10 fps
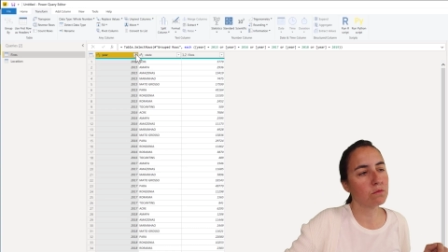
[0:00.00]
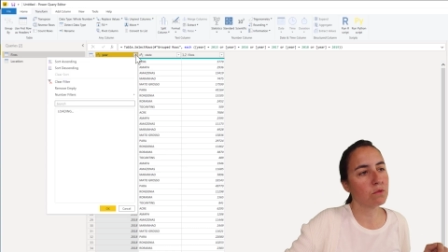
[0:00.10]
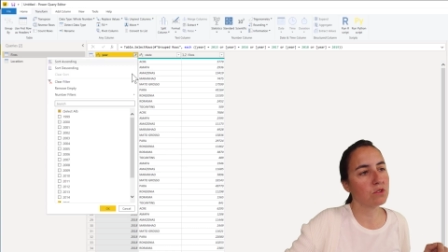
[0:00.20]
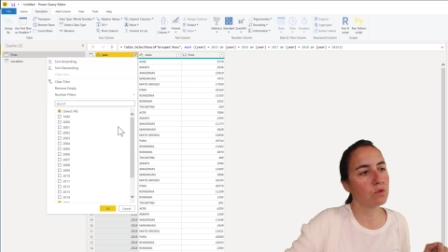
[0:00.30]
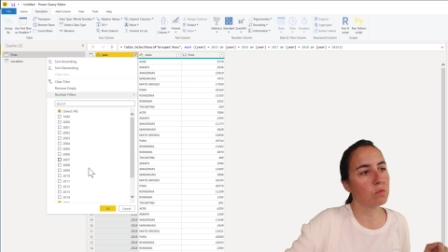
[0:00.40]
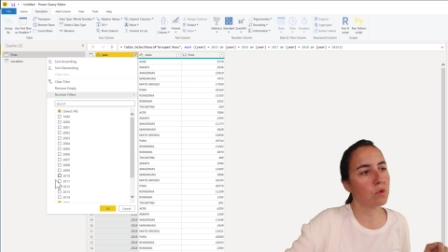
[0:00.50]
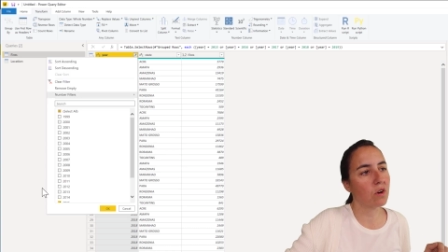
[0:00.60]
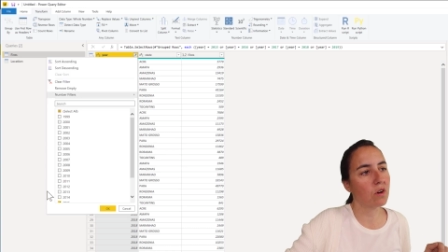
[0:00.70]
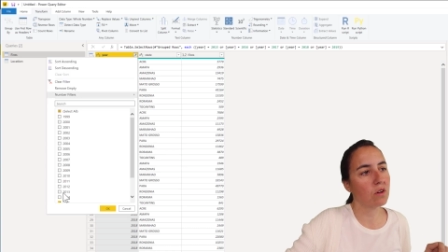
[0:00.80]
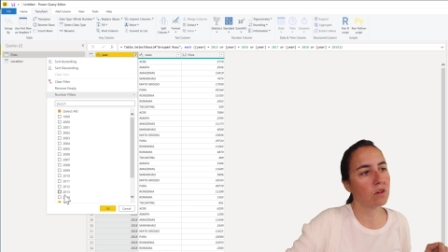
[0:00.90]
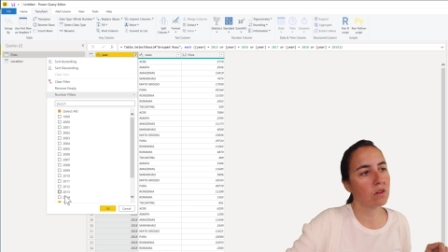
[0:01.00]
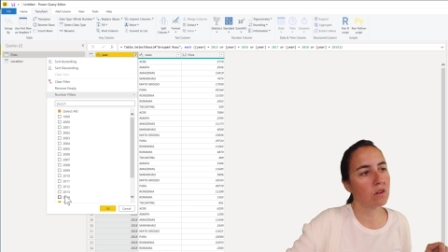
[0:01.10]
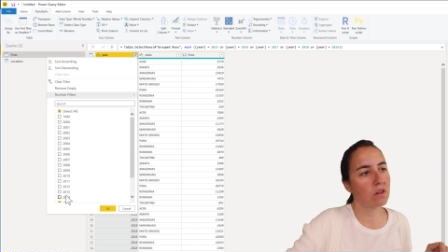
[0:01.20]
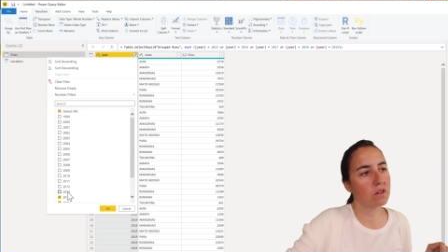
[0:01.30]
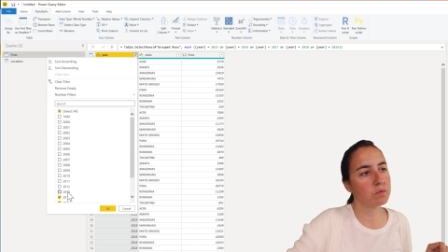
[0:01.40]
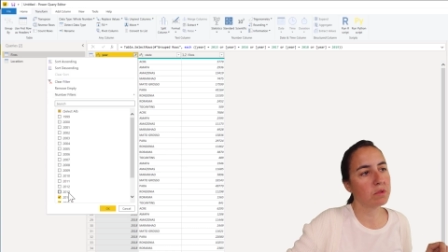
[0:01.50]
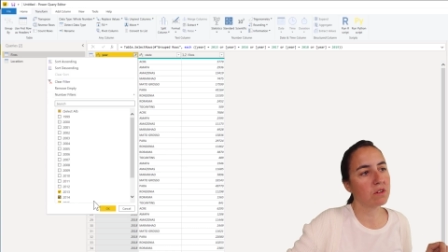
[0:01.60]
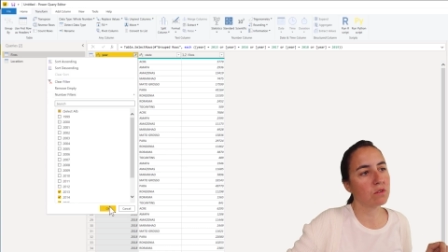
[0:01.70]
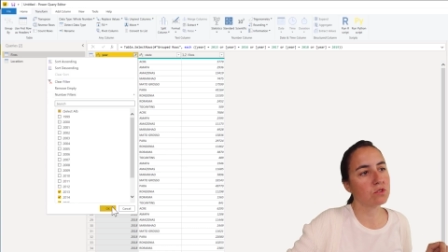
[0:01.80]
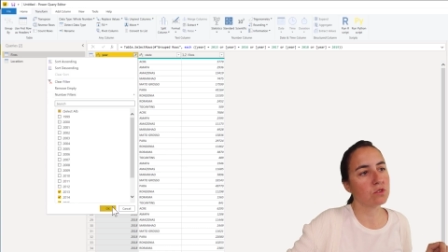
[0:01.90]
one, two more. Let's
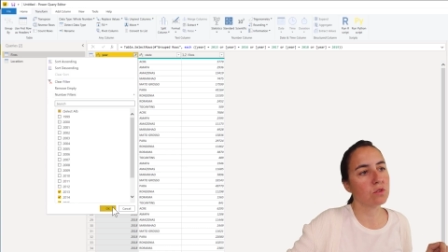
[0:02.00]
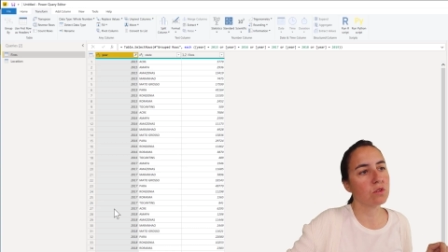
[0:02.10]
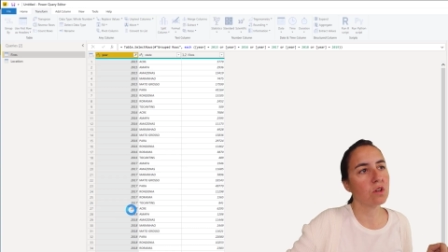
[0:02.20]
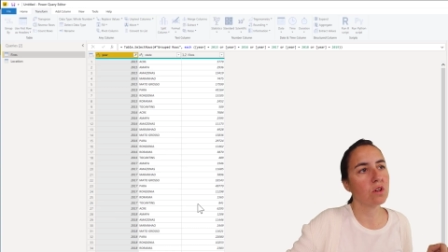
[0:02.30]
pick those two.